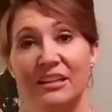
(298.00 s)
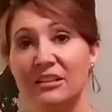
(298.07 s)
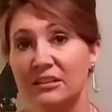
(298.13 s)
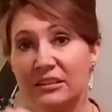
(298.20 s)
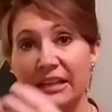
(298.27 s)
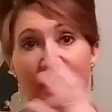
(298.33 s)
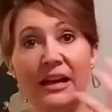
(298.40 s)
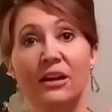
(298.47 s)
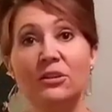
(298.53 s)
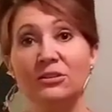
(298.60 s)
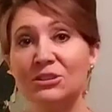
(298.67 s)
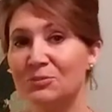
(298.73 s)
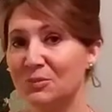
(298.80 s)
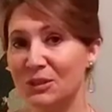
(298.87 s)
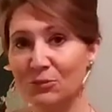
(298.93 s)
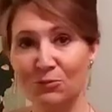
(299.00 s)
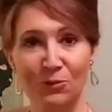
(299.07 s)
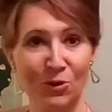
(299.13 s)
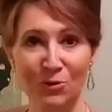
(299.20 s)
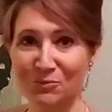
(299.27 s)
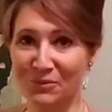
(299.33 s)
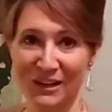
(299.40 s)
The clouds be
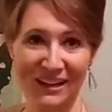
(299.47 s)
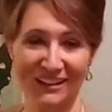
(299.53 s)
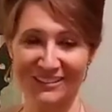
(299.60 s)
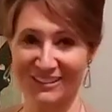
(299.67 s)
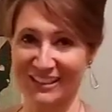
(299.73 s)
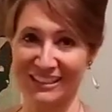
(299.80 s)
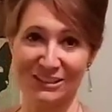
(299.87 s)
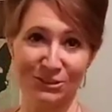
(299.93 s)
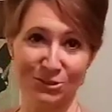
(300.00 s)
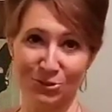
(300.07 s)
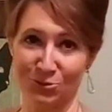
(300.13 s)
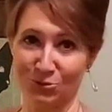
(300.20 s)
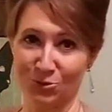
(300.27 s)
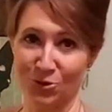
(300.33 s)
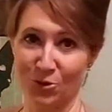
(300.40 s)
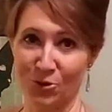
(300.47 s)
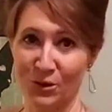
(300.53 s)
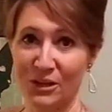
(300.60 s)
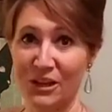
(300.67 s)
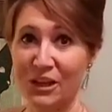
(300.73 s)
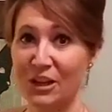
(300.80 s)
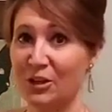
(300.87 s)
rolled back like a scroll.
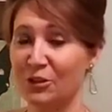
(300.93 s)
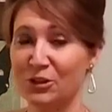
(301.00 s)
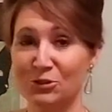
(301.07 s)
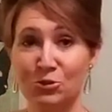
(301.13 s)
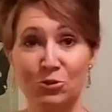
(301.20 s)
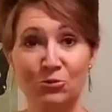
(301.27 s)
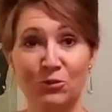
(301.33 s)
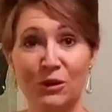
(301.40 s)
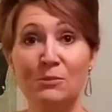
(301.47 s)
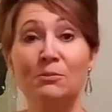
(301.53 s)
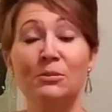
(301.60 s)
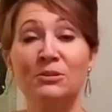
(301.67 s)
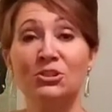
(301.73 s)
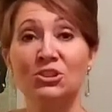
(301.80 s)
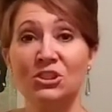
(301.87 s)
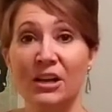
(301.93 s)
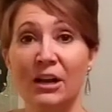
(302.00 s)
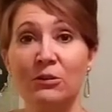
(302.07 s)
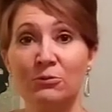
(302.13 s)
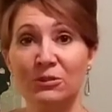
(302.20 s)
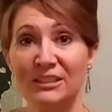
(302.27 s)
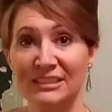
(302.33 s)
The trump
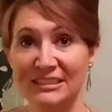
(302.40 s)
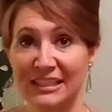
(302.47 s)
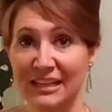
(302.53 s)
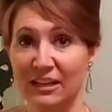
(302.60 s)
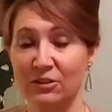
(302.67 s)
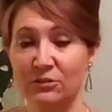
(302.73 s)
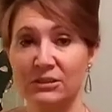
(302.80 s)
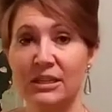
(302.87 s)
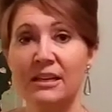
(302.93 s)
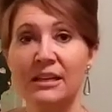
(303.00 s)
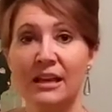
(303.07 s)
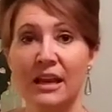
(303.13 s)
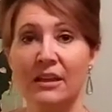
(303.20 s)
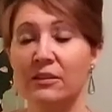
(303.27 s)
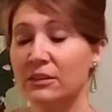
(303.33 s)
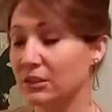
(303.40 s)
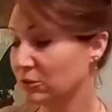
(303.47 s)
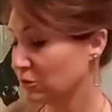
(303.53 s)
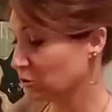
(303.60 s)
shall resound and the